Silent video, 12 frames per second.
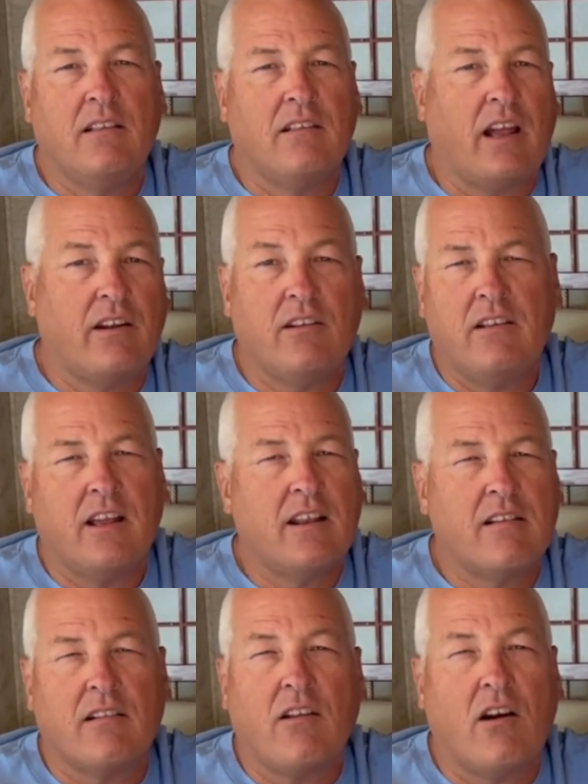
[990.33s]
I couldn't get it
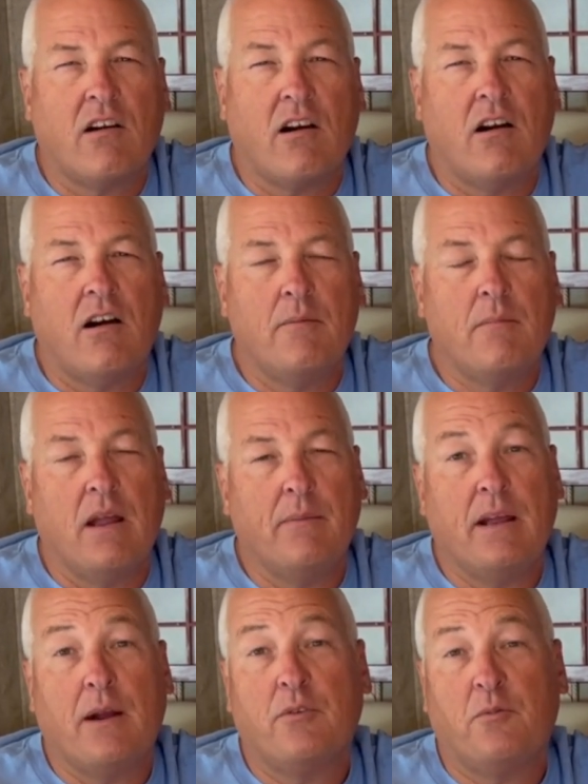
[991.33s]
to log on. Maybe
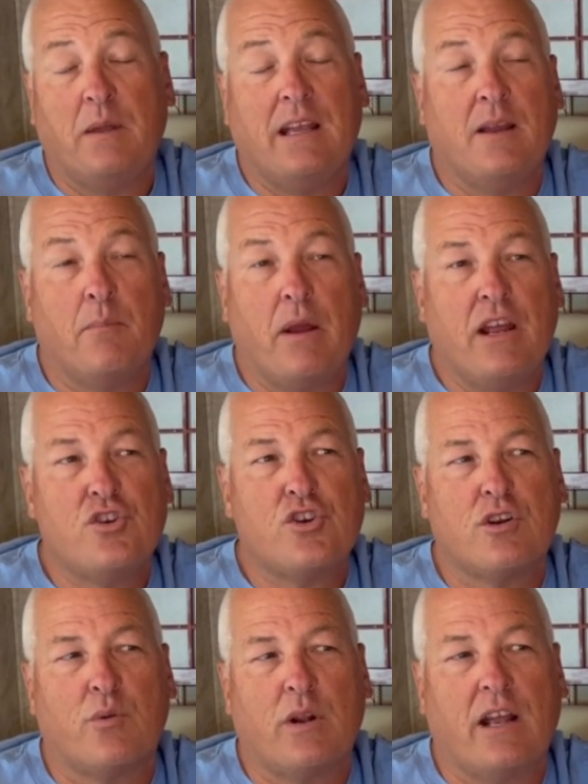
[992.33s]
I was being impatient
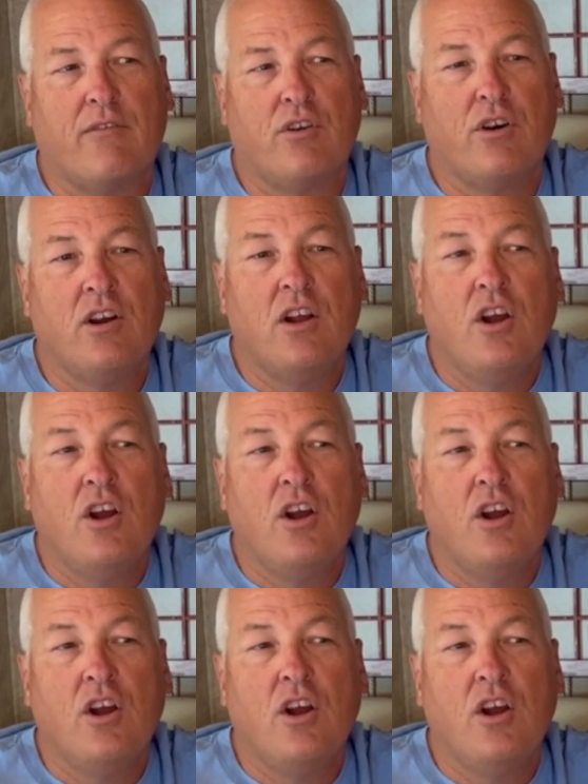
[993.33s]
or whatever.